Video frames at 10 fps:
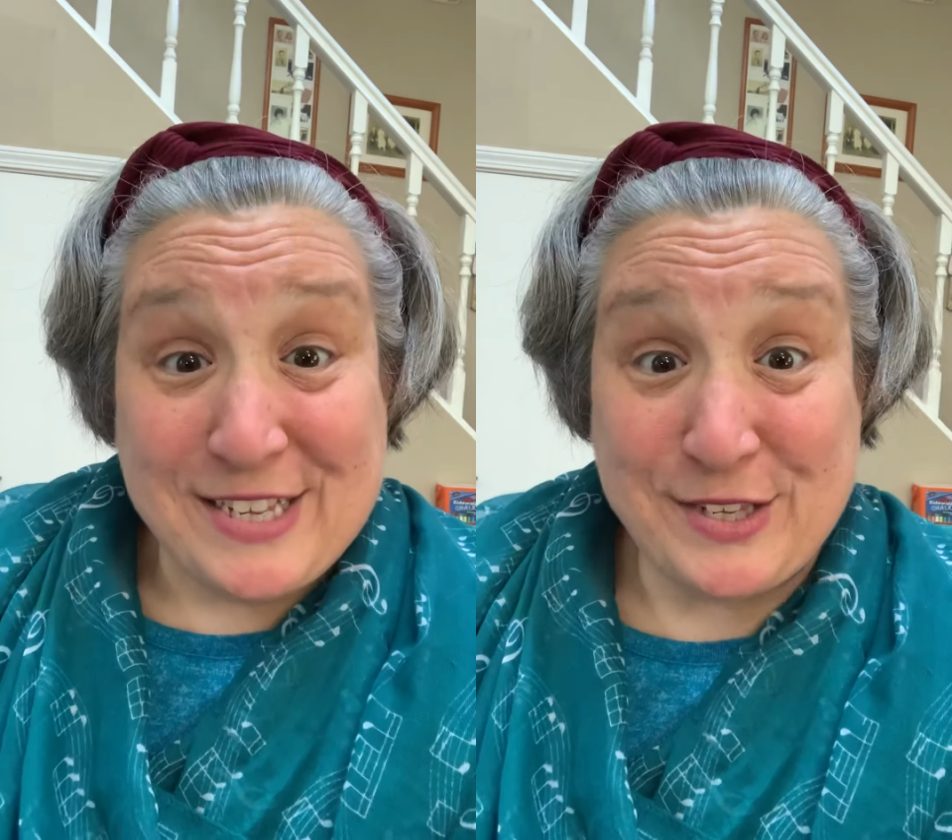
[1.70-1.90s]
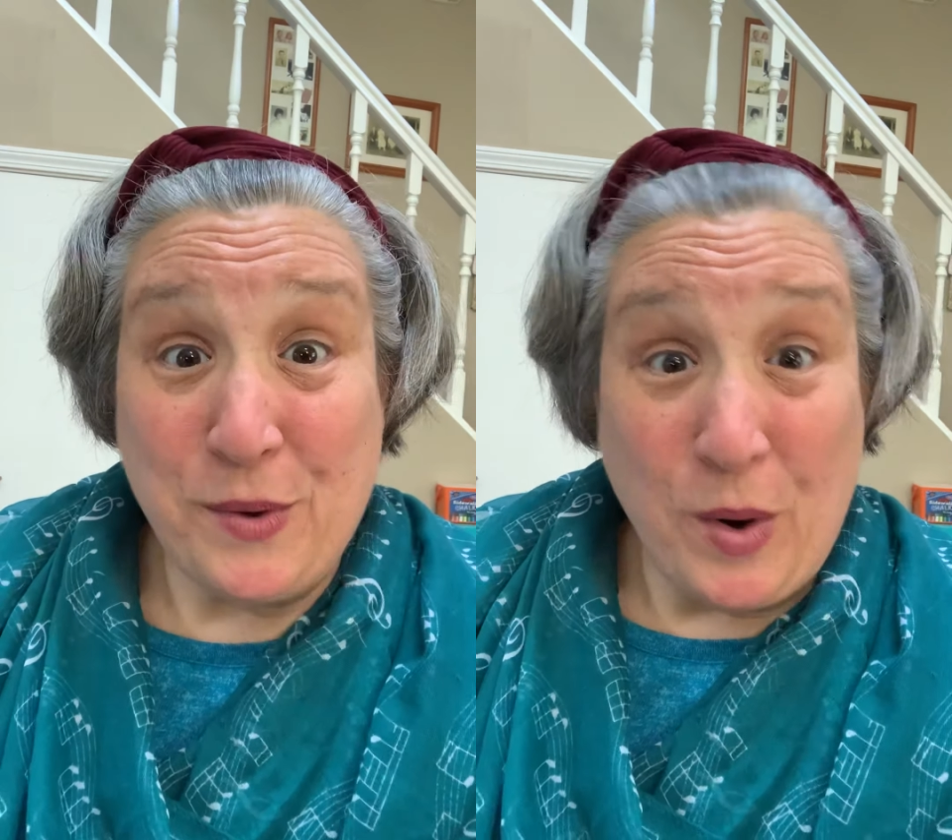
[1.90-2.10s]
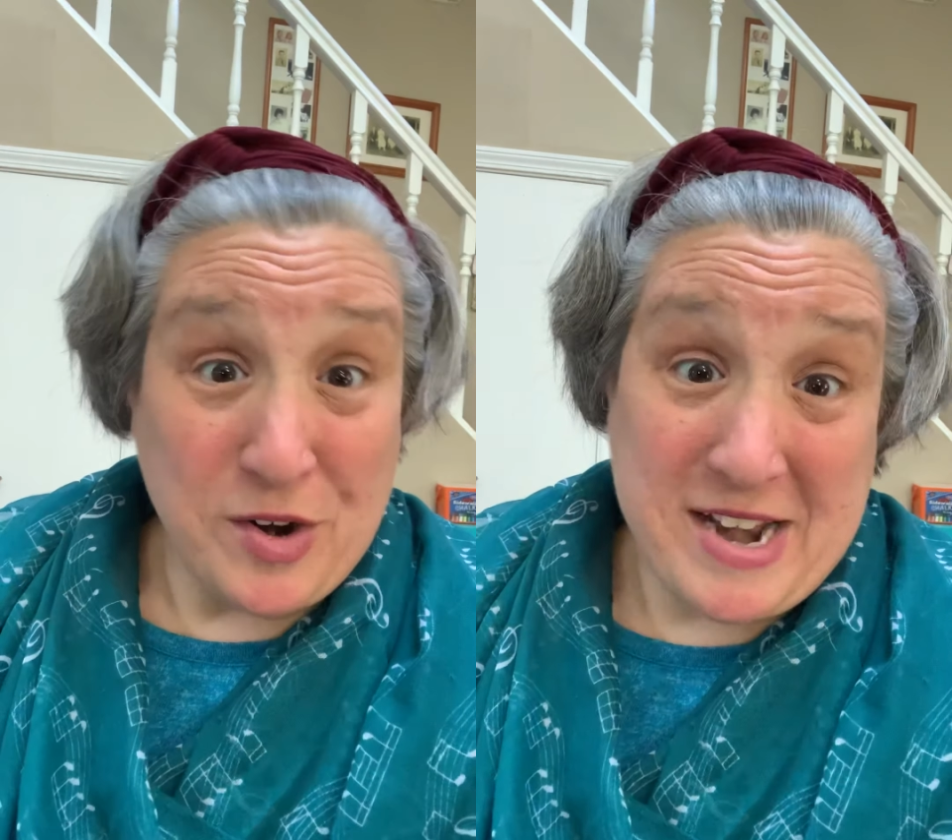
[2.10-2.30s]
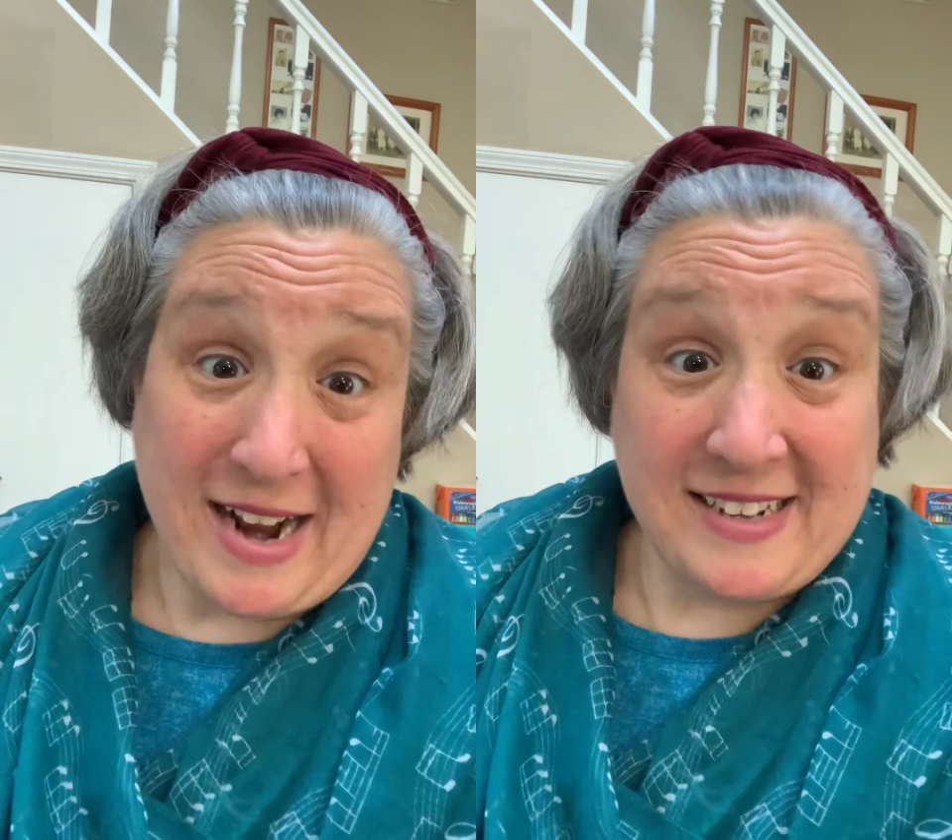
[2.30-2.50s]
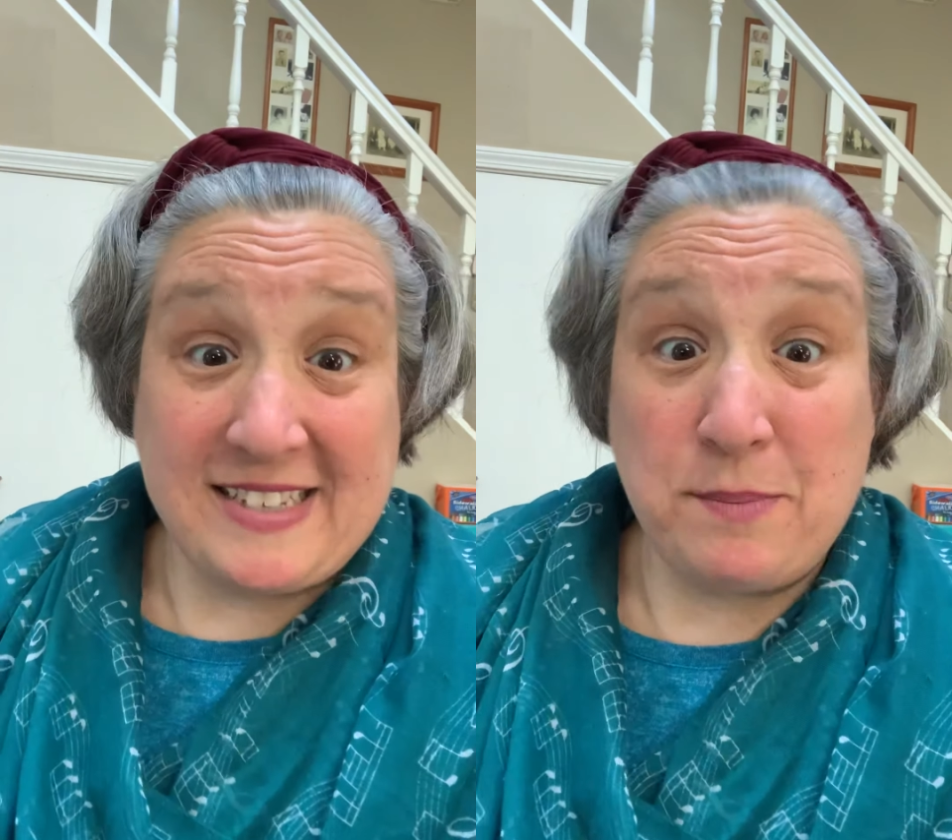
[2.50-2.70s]
So our
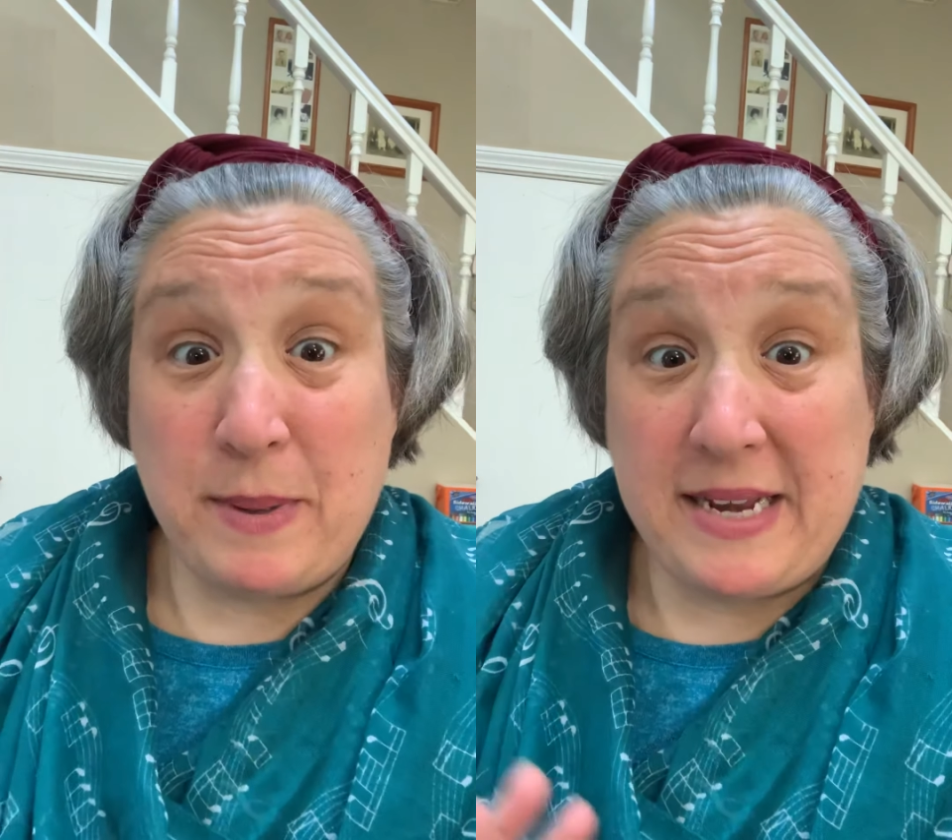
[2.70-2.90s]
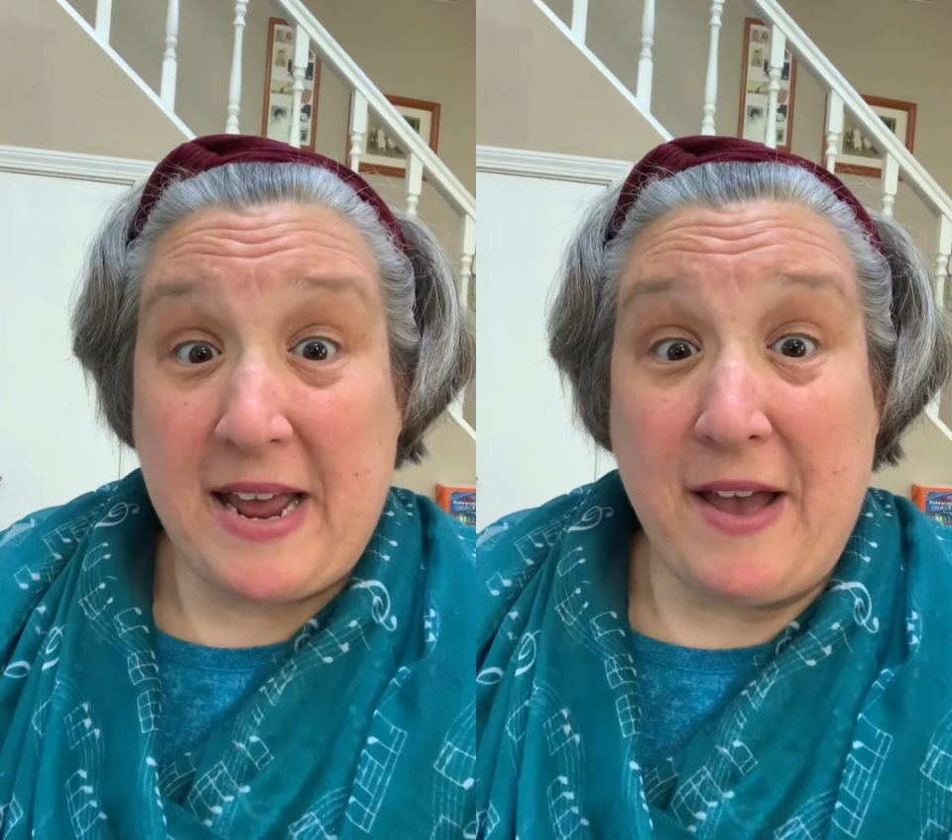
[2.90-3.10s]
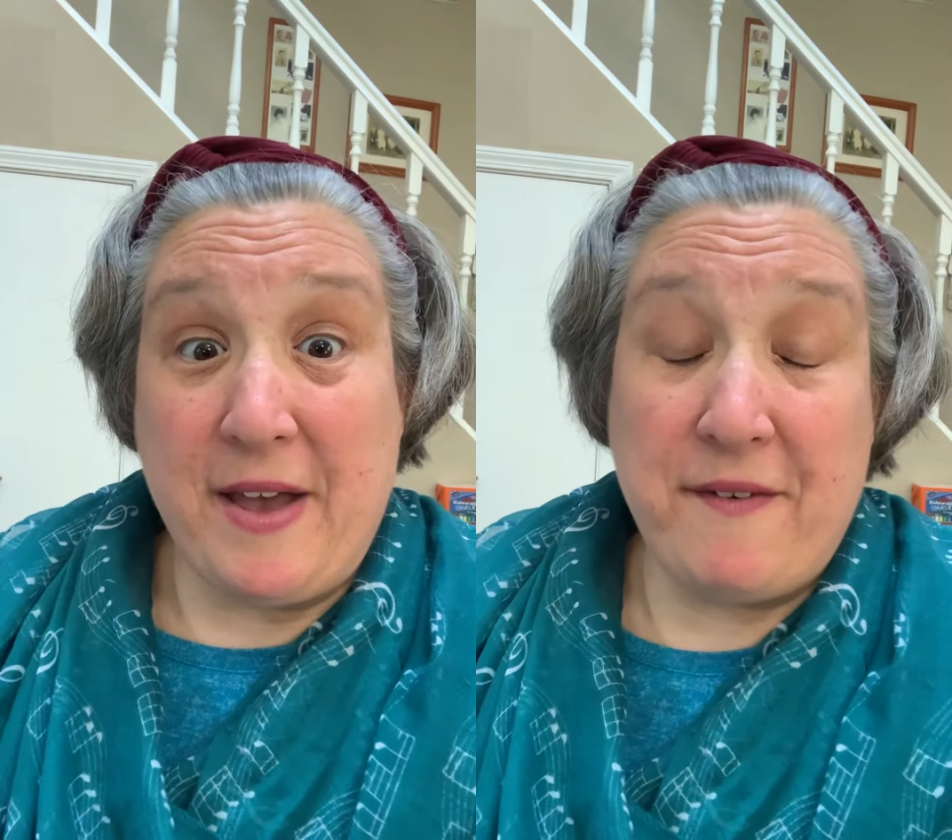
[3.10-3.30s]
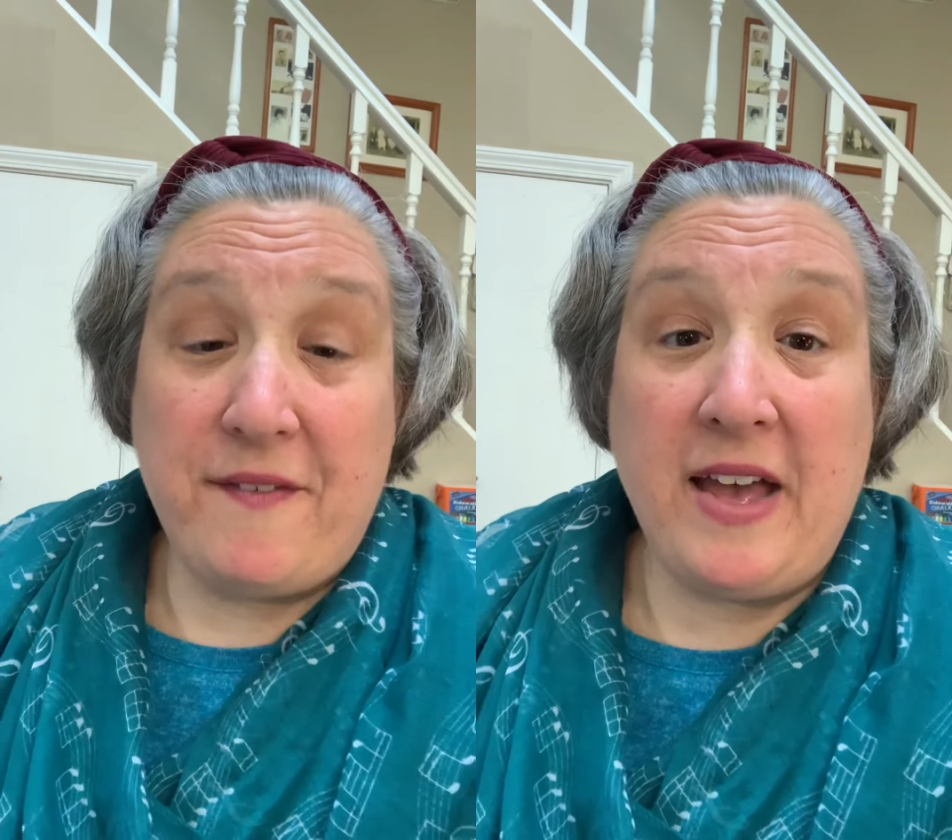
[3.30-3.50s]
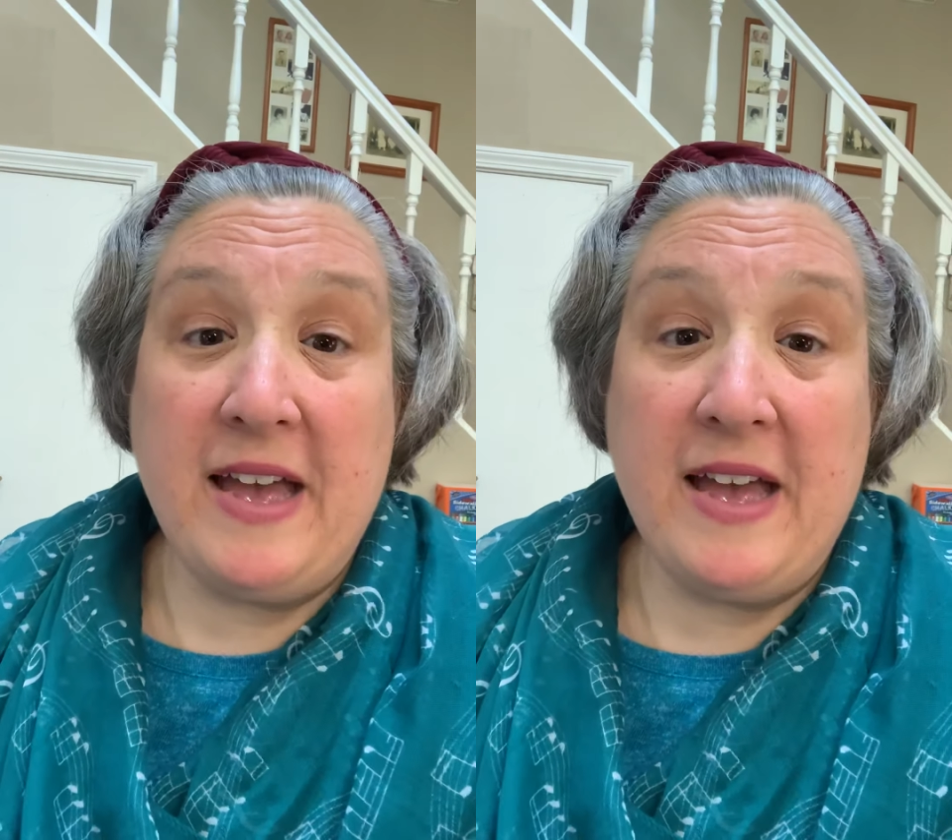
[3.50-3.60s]
next bit of